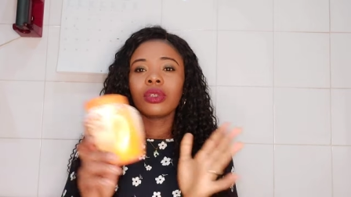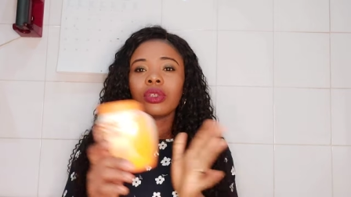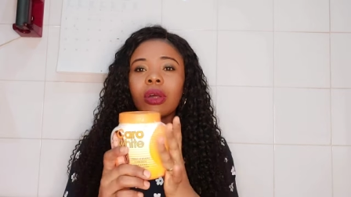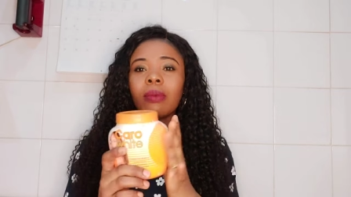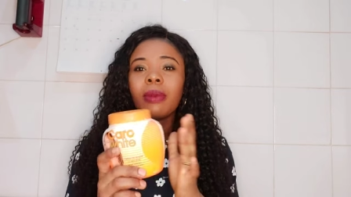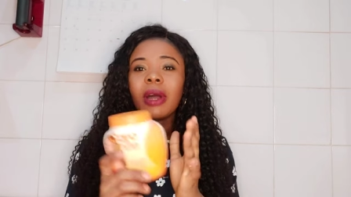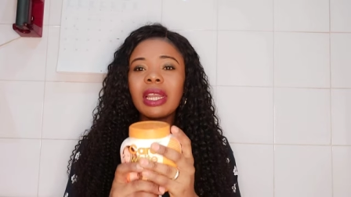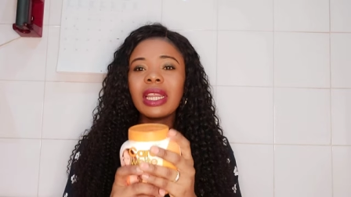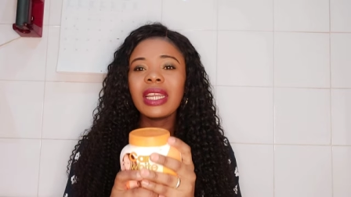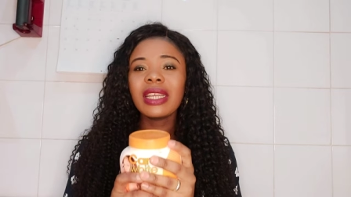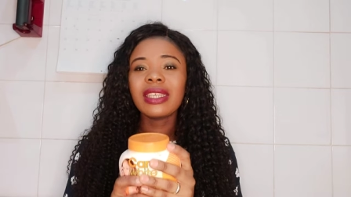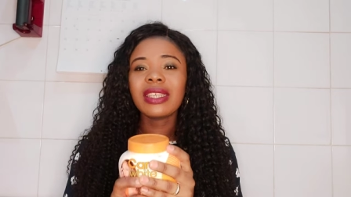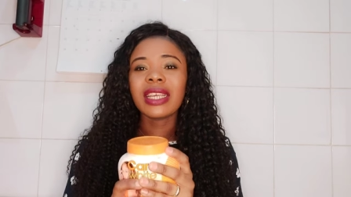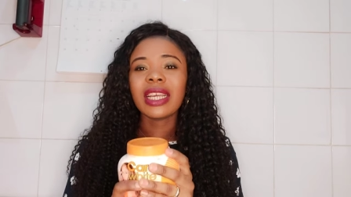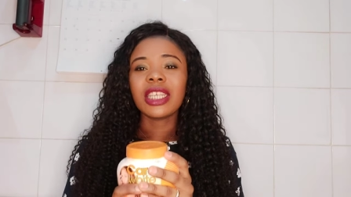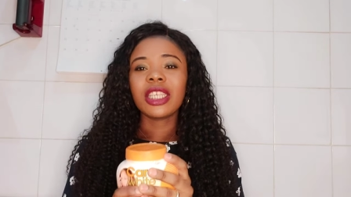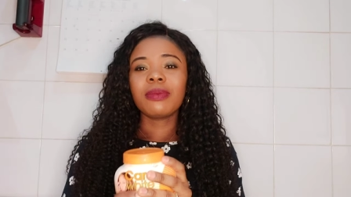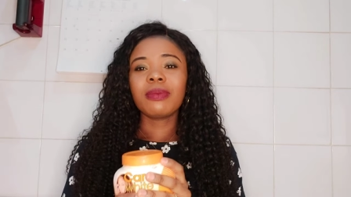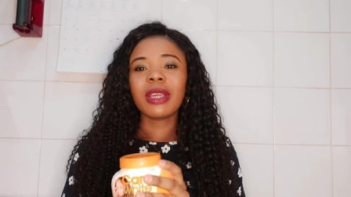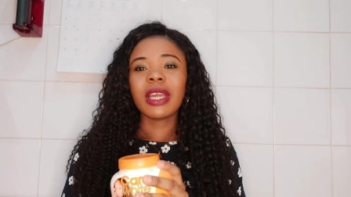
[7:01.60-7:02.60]
somebody
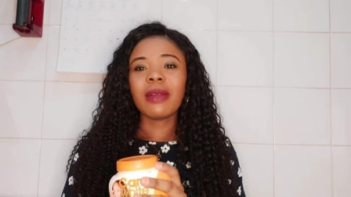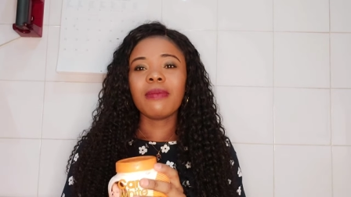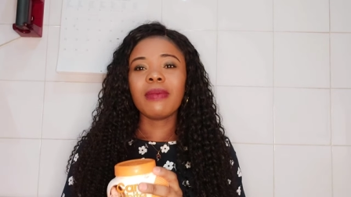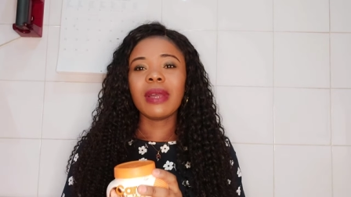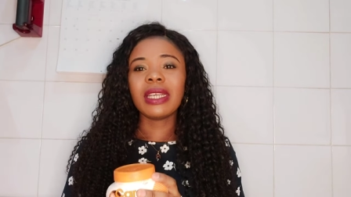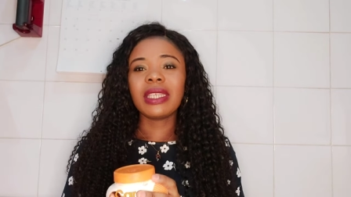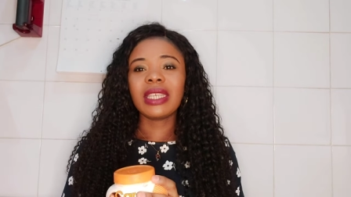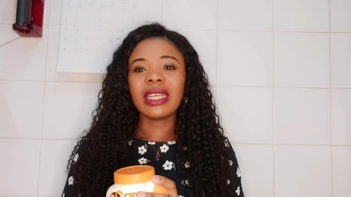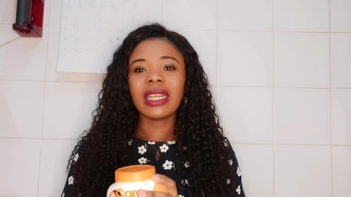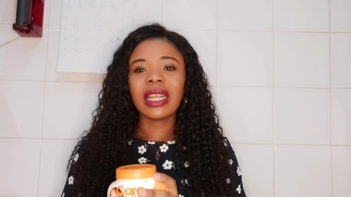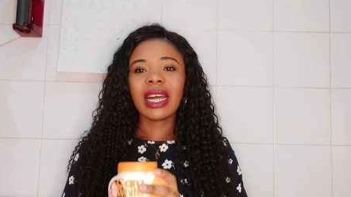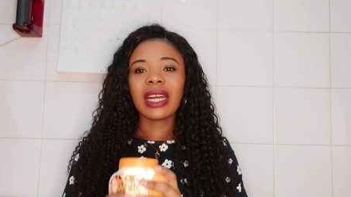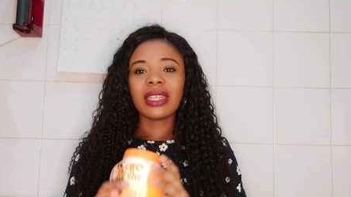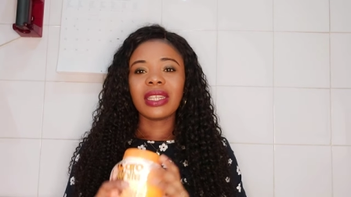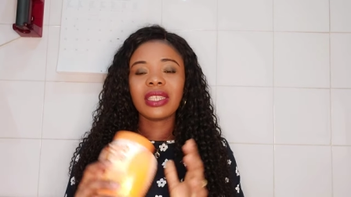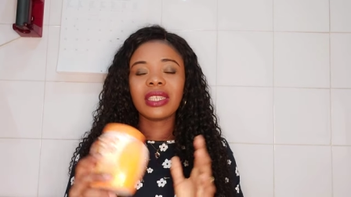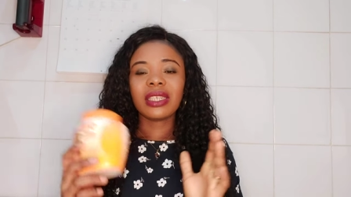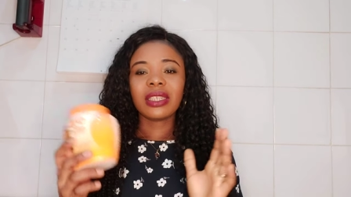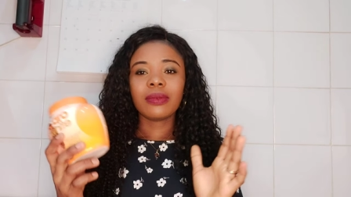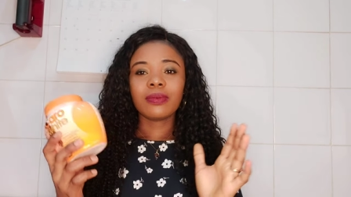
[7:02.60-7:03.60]
sent me a message
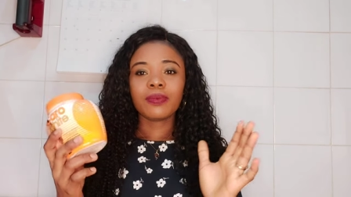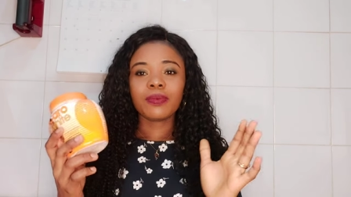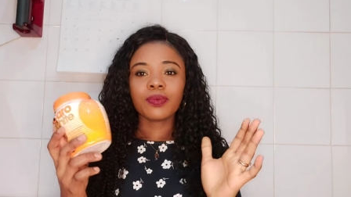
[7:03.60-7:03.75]
that